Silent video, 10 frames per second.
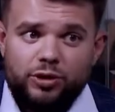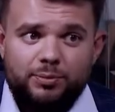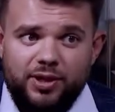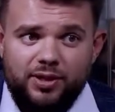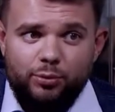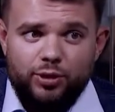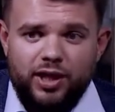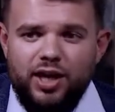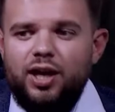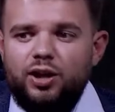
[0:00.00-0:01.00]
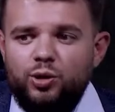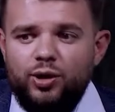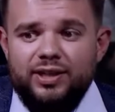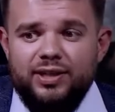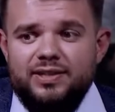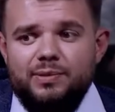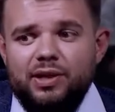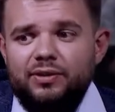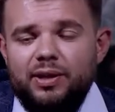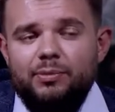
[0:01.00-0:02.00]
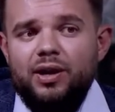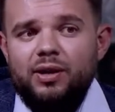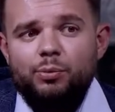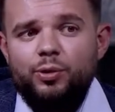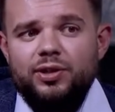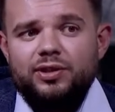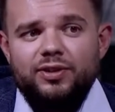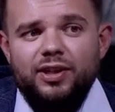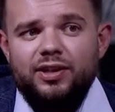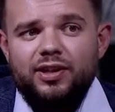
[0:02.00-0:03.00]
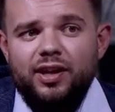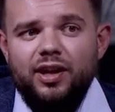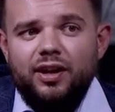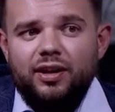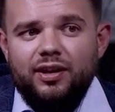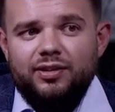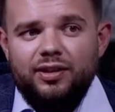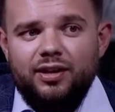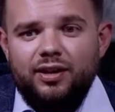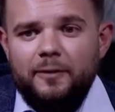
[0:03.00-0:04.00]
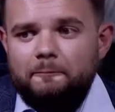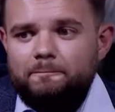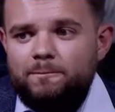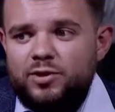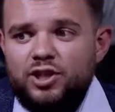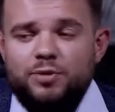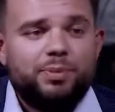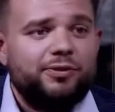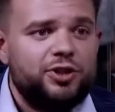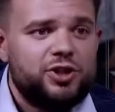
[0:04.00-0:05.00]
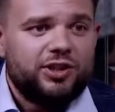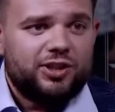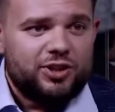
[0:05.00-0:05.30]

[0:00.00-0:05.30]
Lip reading: if we speak about a motor that works at 50 Hz, which is quite habitual.